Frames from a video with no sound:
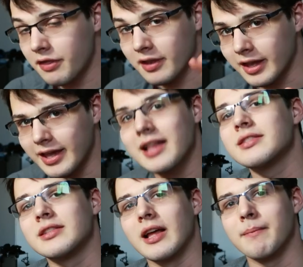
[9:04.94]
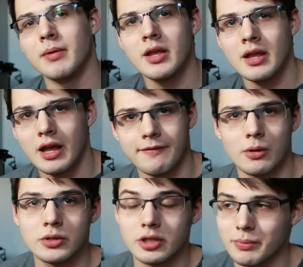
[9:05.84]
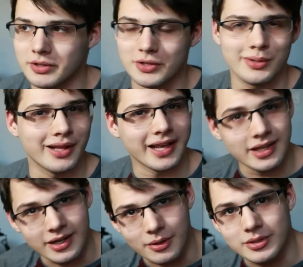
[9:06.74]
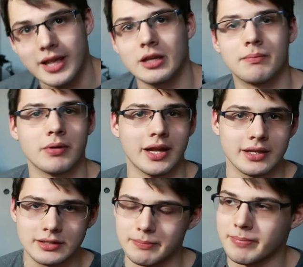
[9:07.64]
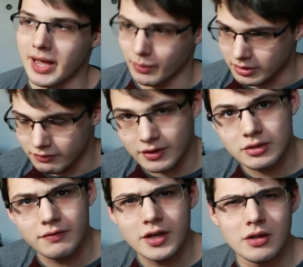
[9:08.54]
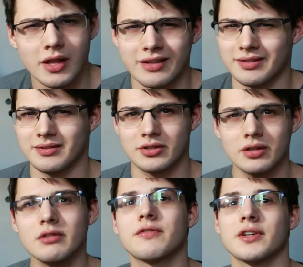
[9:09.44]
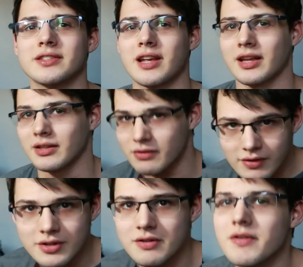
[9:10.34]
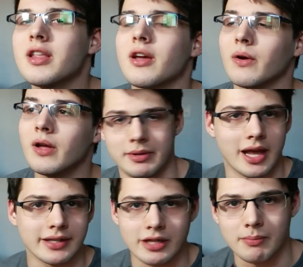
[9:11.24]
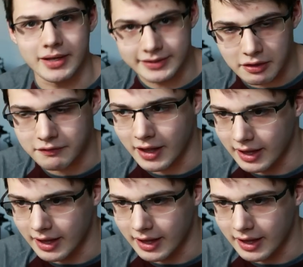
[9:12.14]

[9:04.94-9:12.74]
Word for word: nothing against them, have always told me, dude, like, you know, take a break, sit back. When you finish a video, like, chill for a second. You finished a video. I mean, I tell myself